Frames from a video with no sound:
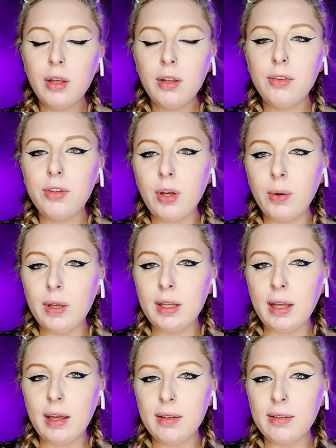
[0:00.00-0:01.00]
So in
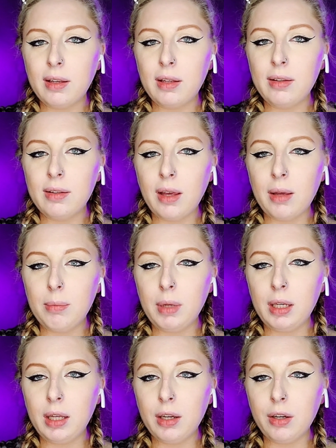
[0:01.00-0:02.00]
that sense, I
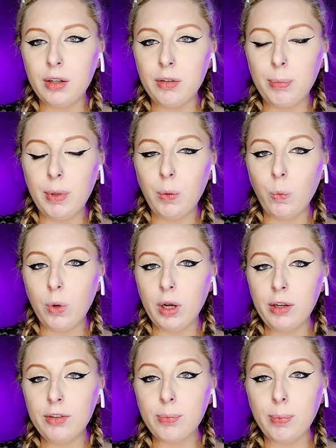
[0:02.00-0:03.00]
mean, it could have been worse,